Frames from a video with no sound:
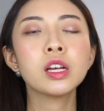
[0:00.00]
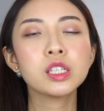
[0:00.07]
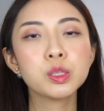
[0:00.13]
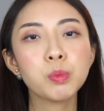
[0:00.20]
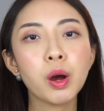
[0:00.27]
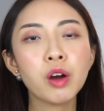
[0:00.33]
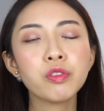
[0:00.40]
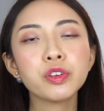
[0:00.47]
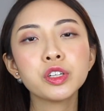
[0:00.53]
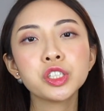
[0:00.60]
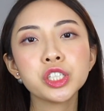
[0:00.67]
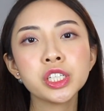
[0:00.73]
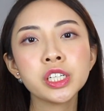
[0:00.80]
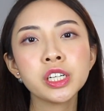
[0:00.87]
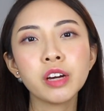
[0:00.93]
small
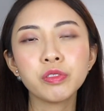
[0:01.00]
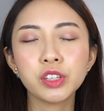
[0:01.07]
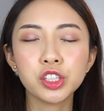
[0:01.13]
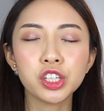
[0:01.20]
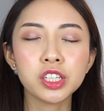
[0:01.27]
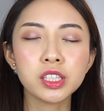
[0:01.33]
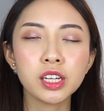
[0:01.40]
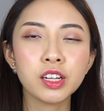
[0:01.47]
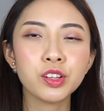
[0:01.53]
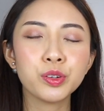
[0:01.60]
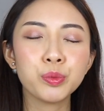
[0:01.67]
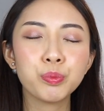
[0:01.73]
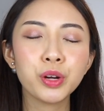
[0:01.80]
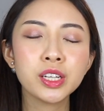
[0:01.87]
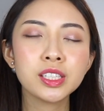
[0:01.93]
version of the Juste Un Clou
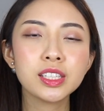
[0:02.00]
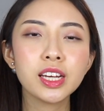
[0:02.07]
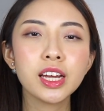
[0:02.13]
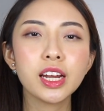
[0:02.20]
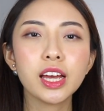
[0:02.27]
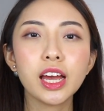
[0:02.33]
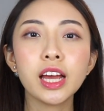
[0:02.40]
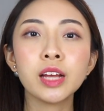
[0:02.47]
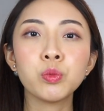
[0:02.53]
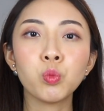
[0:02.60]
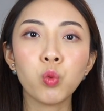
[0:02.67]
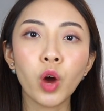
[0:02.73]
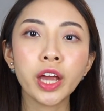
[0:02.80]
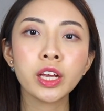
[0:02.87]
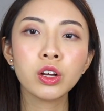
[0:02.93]
bracelet in
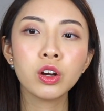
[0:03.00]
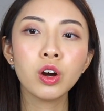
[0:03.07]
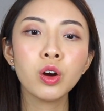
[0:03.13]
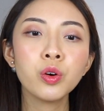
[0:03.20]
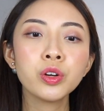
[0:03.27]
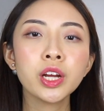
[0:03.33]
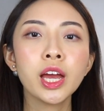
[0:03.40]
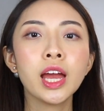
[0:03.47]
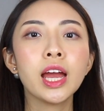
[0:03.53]
white gold.